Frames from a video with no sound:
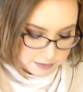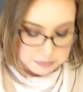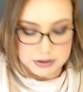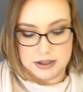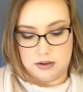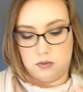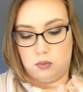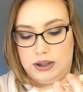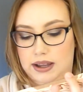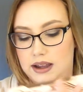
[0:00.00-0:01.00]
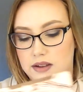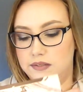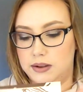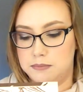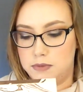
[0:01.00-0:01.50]
But then we
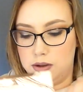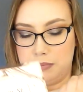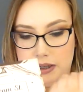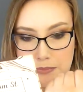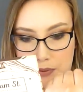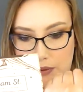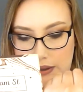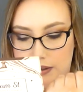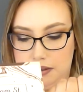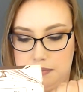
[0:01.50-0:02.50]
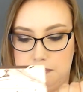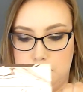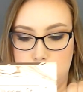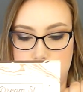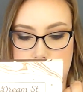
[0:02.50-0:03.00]
have Mermaid Boy,
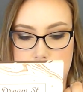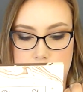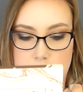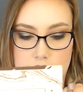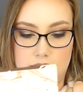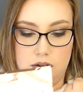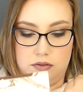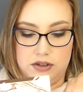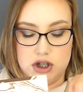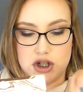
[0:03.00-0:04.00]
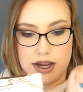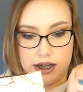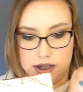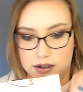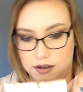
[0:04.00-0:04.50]
Moony, Elfish,
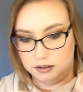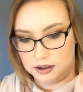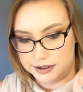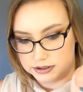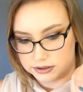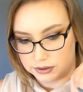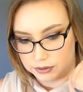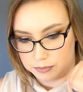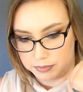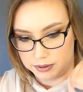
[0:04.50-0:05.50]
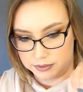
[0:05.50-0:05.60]
and Kaleidoscope